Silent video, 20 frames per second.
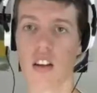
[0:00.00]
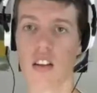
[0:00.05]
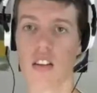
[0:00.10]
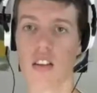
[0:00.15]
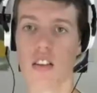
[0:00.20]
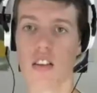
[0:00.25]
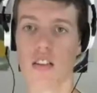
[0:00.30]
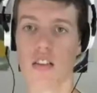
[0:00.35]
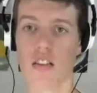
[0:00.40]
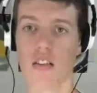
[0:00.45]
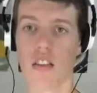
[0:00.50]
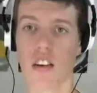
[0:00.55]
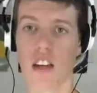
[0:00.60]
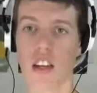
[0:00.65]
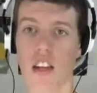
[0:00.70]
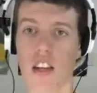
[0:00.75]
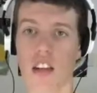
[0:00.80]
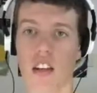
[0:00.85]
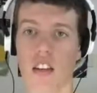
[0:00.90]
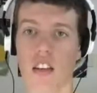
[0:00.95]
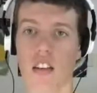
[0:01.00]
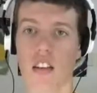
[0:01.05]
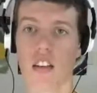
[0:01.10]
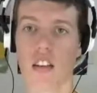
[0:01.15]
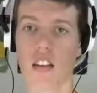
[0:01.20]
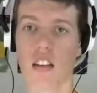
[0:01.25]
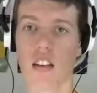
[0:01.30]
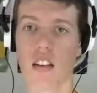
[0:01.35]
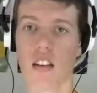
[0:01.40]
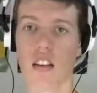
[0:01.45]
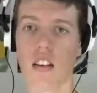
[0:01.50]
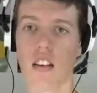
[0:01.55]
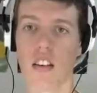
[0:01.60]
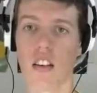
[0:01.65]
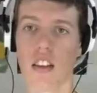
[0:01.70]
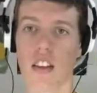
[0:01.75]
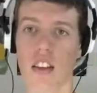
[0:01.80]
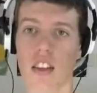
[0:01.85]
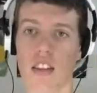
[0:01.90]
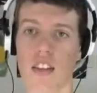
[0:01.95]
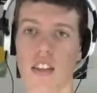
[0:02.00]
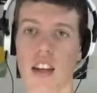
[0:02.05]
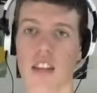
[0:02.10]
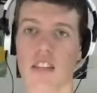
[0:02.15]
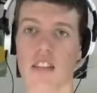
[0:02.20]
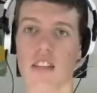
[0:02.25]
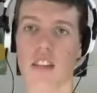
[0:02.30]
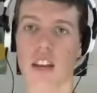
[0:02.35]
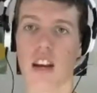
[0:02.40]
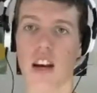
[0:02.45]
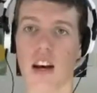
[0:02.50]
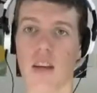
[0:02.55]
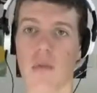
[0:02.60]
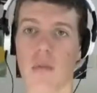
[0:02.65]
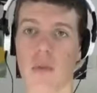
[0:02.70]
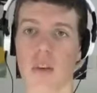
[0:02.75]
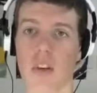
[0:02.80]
This green, that takes us up.